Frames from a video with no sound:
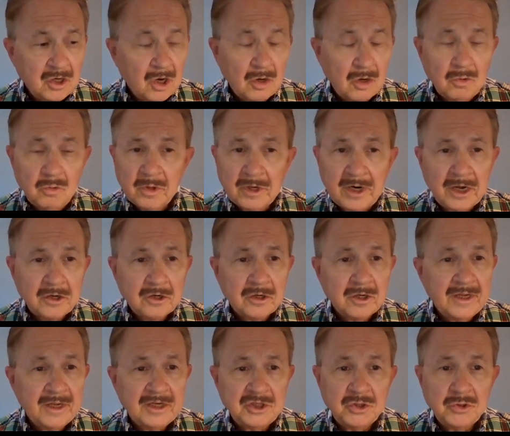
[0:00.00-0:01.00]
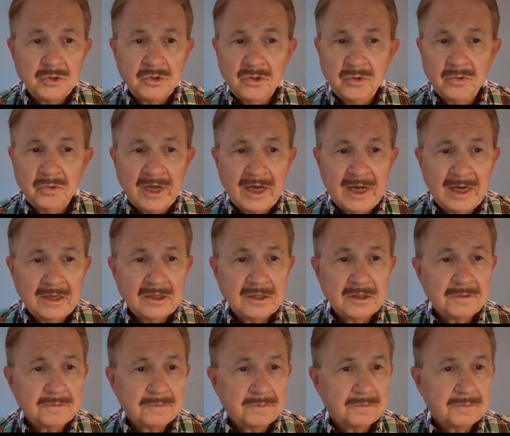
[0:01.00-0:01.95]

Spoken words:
no, we're not going to let you do that,